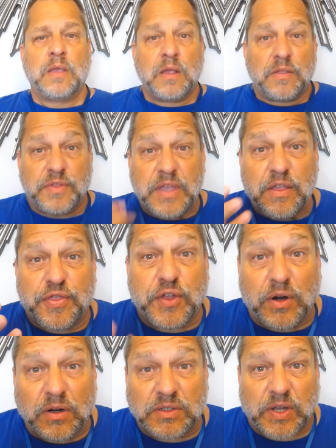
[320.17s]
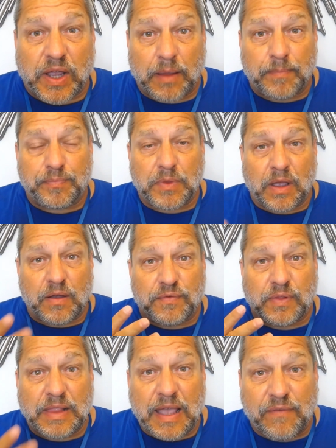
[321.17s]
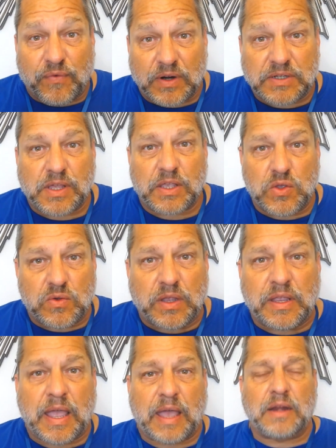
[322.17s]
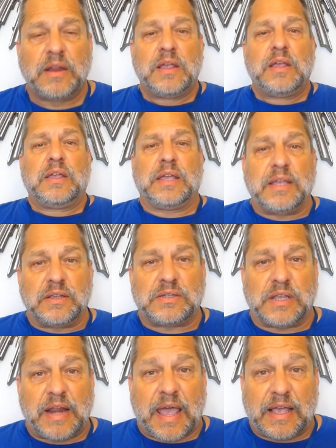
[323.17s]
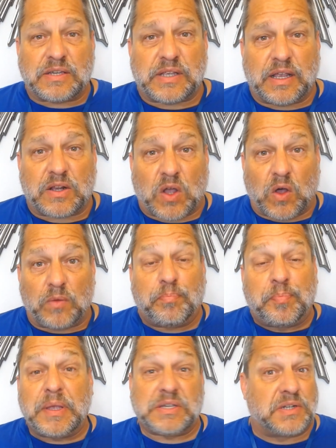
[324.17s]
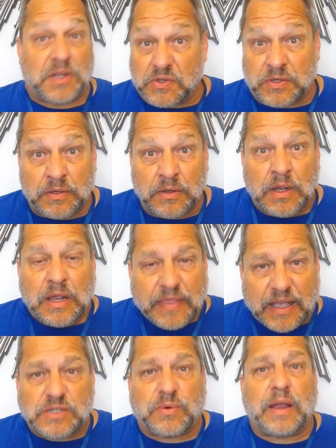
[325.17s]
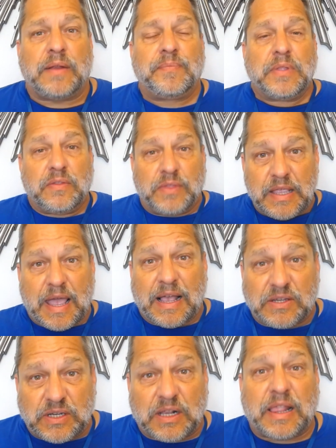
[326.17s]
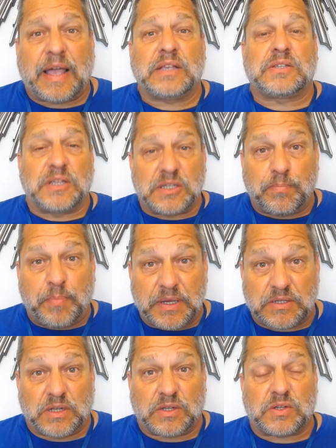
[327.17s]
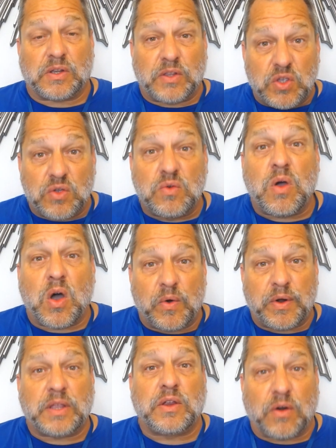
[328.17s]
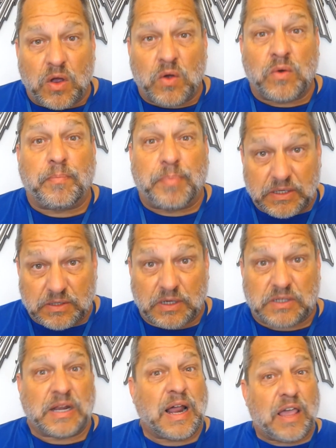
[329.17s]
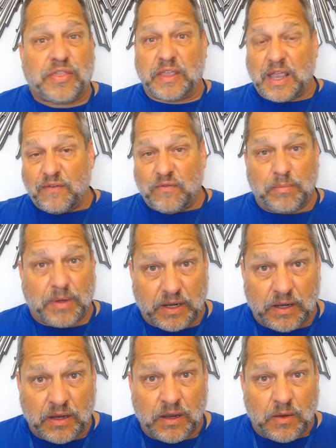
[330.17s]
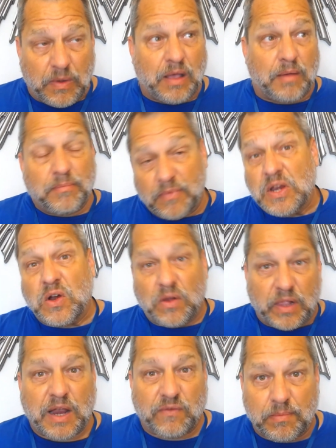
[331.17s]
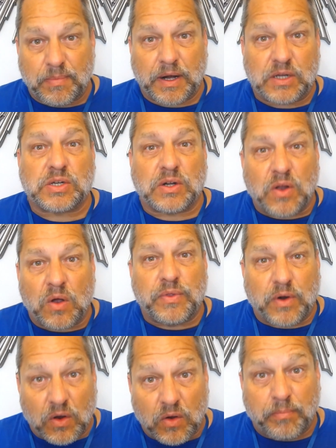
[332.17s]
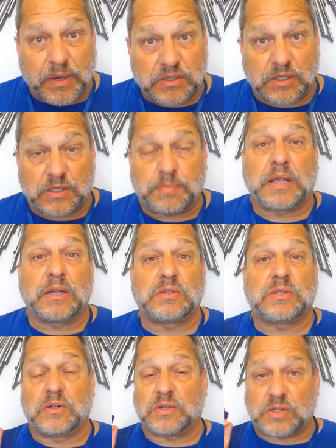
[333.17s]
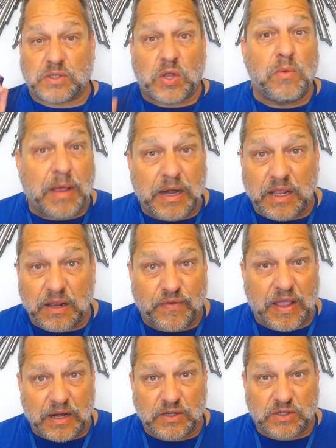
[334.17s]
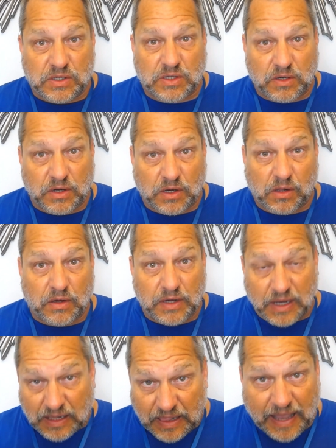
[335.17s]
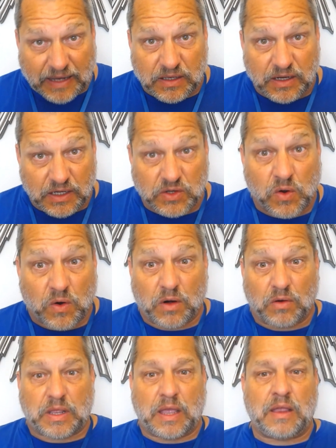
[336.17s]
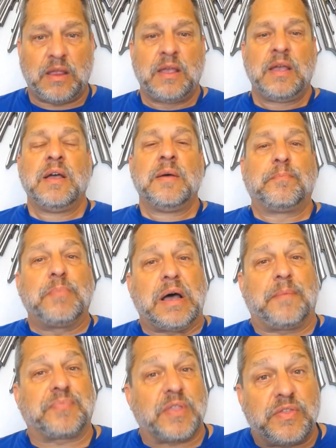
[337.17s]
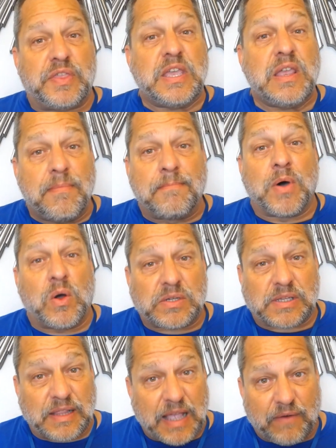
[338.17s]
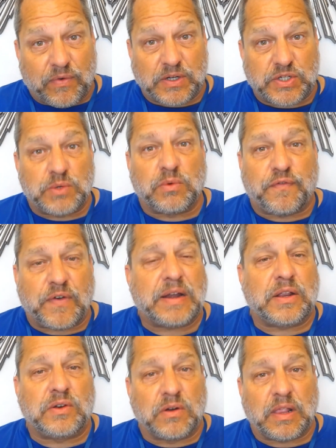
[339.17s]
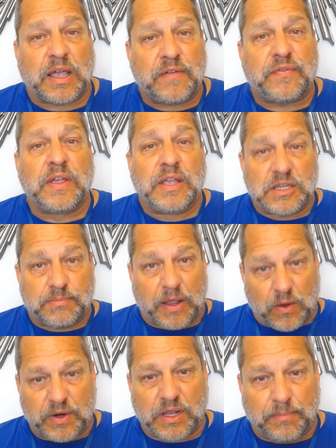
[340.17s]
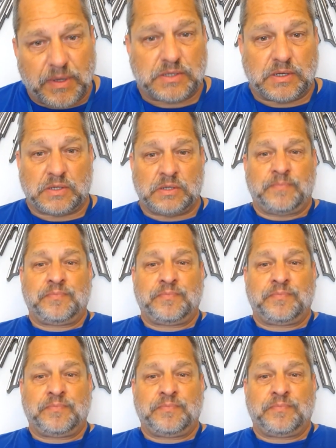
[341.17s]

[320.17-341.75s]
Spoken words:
The third type of leverage that you can get is an asset called business. That's right. The asset class is business, you owning your own business. And I think everybody, well, nearly everybody should own their own business because there's too many advantages to neglect and ignore, okay? But the most leverage you will find in your life is by owning a business.